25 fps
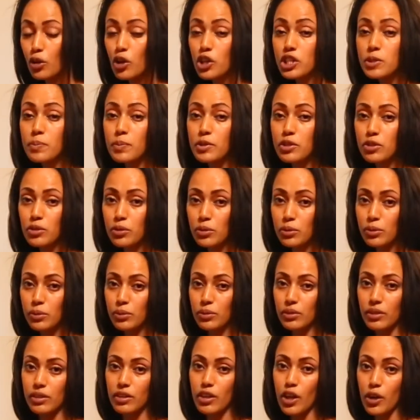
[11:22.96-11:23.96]

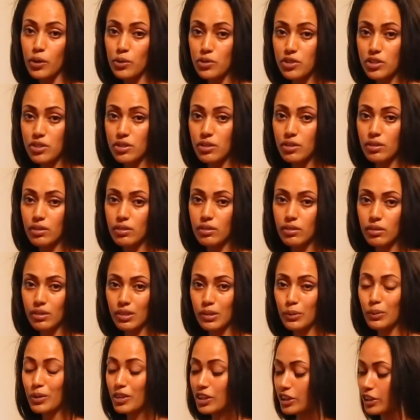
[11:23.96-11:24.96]
hospital notes
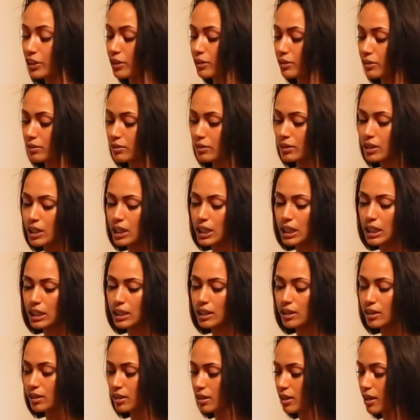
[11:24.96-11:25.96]
with you,
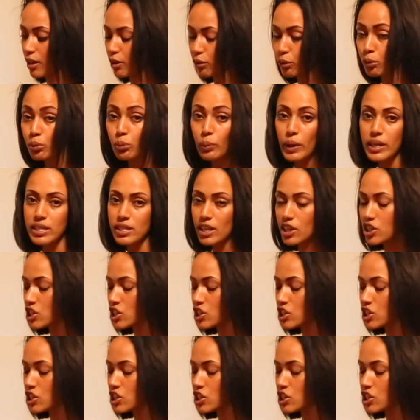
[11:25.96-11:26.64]
always